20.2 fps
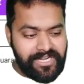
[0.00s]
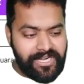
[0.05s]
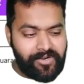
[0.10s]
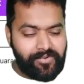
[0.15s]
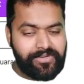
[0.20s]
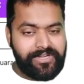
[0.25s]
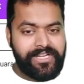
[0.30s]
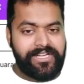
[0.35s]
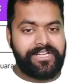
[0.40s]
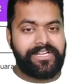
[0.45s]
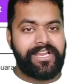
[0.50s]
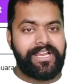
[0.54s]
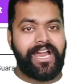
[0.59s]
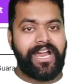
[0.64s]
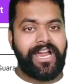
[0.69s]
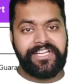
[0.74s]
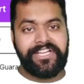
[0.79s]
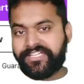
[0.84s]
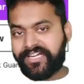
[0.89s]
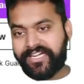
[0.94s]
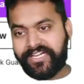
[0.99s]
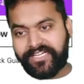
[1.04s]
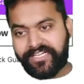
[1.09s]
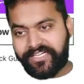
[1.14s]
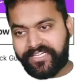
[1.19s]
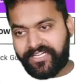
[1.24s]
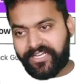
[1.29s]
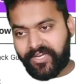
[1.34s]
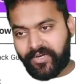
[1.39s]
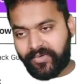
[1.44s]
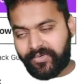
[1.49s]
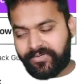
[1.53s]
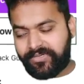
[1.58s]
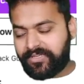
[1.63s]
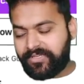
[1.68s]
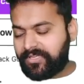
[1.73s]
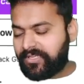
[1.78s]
around it i tried it out